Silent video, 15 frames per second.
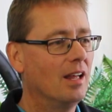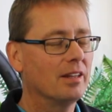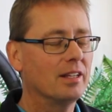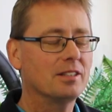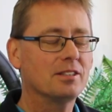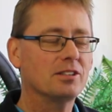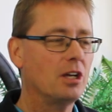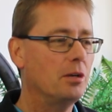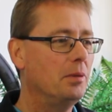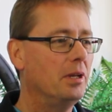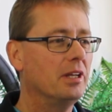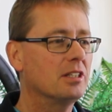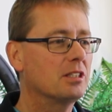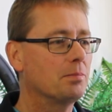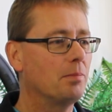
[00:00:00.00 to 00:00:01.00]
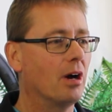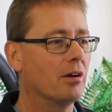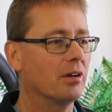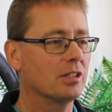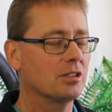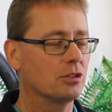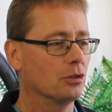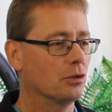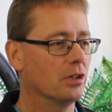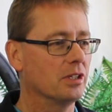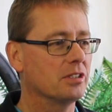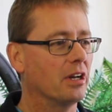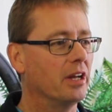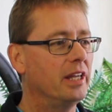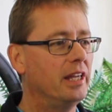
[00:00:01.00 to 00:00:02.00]
There's so many inspiring stories
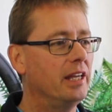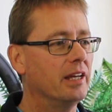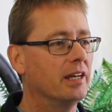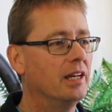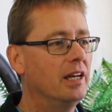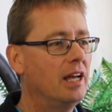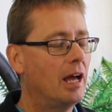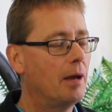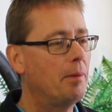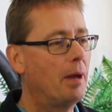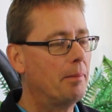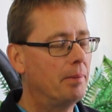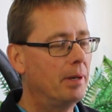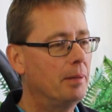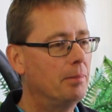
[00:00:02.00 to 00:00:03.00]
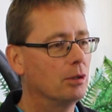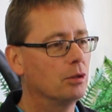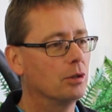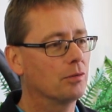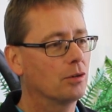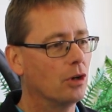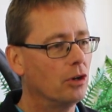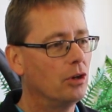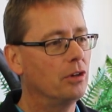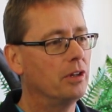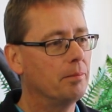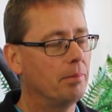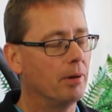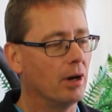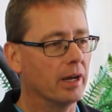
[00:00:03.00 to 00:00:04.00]
that I hear about people who have got on their
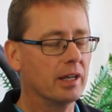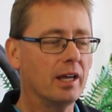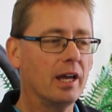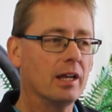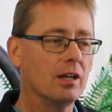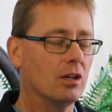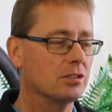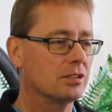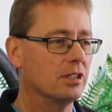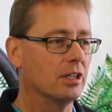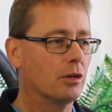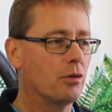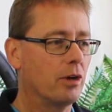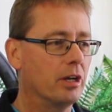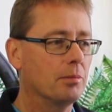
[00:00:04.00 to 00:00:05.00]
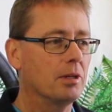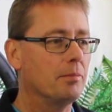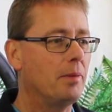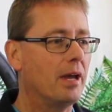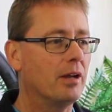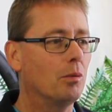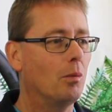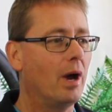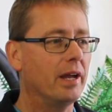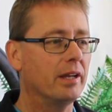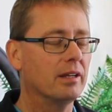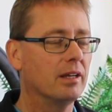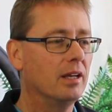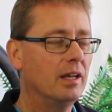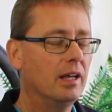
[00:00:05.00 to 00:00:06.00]
bike and lost an incredible amount of weight.
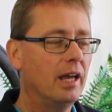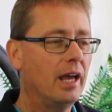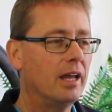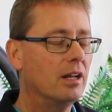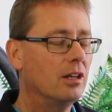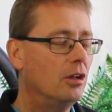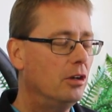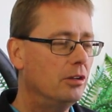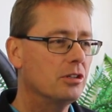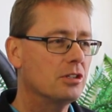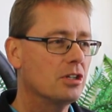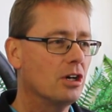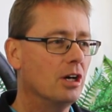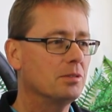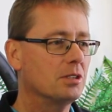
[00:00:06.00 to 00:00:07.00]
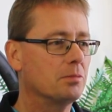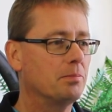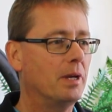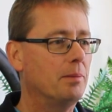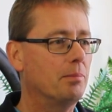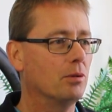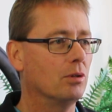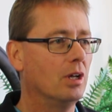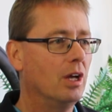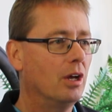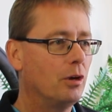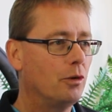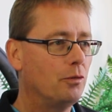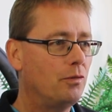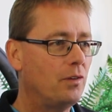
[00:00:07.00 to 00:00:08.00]
And a lot of the times it's people
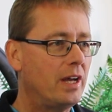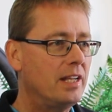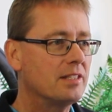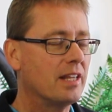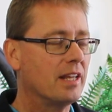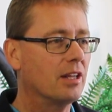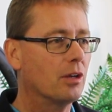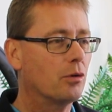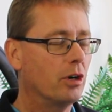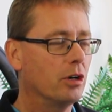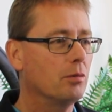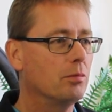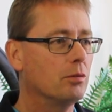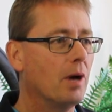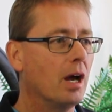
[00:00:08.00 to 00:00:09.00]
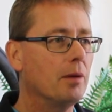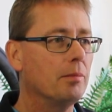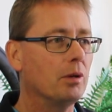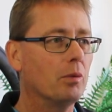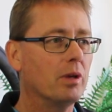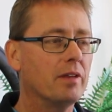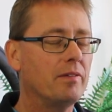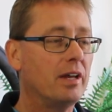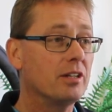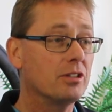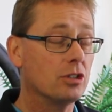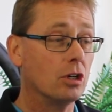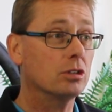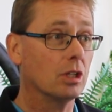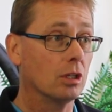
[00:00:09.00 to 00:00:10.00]
who have faced that incredible moment where they've had a
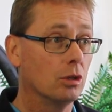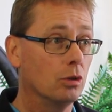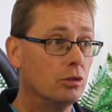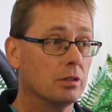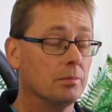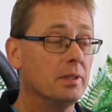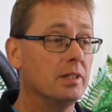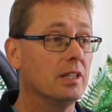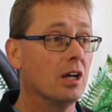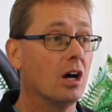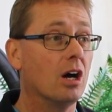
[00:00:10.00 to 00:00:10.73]
doctor look them in the